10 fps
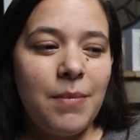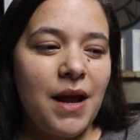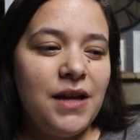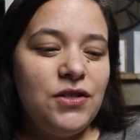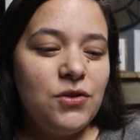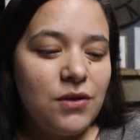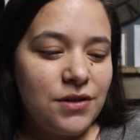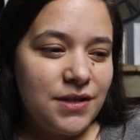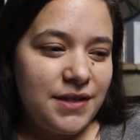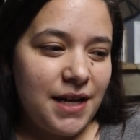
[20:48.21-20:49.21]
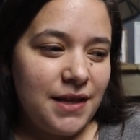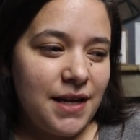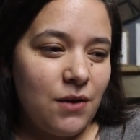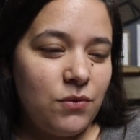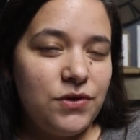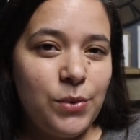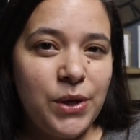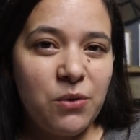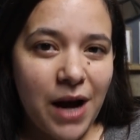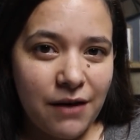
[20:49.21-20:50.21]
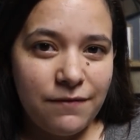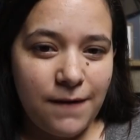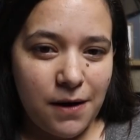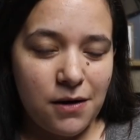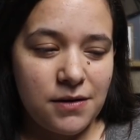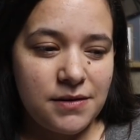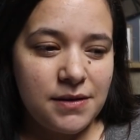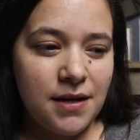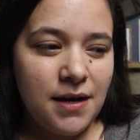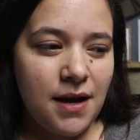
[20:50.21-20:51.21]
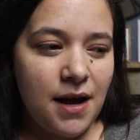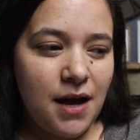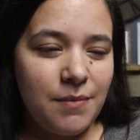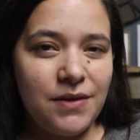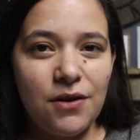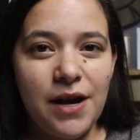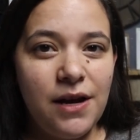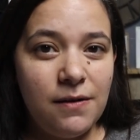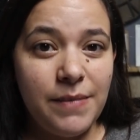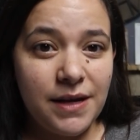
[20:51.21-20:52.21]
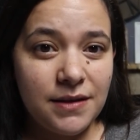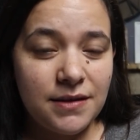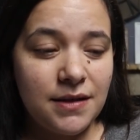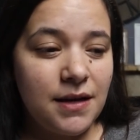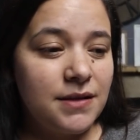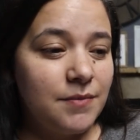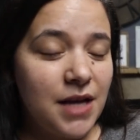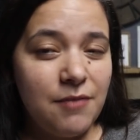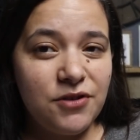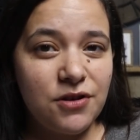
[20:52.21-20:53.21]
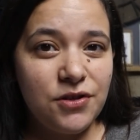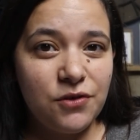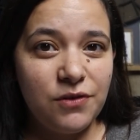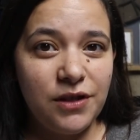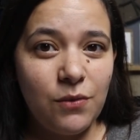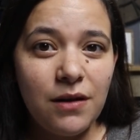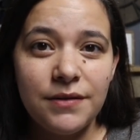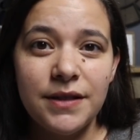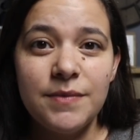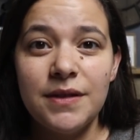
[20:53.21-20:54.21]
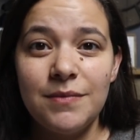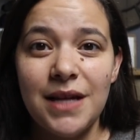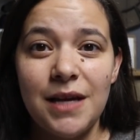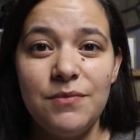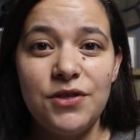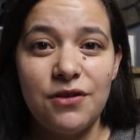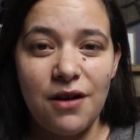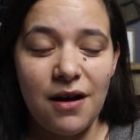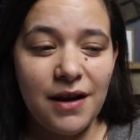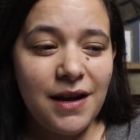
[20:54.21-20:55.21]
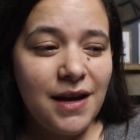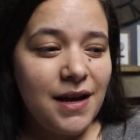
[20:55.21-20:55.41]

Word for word: But I do understand that with doing craft fairs, um, they're hit or miss. Sometimes you're gonna do really well at them, sometimes you're not.